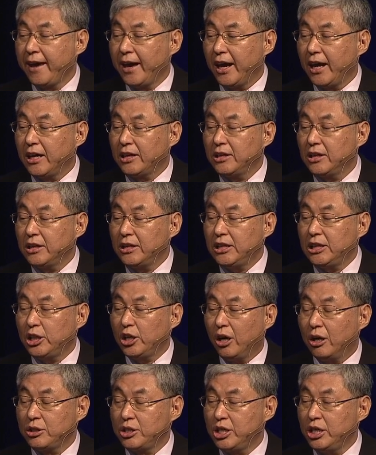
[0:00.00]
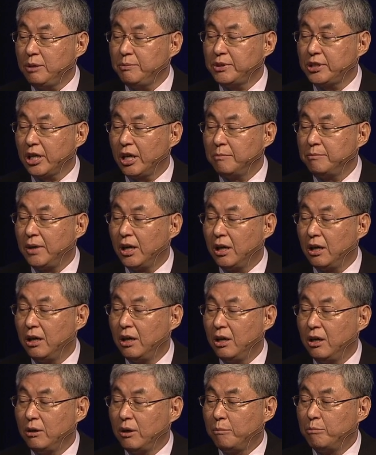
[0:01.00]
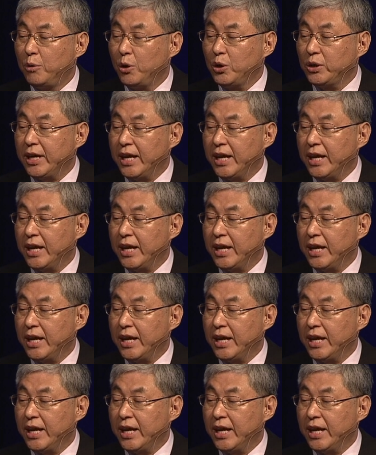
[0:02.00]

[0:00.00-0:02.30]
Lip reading: and it achieves more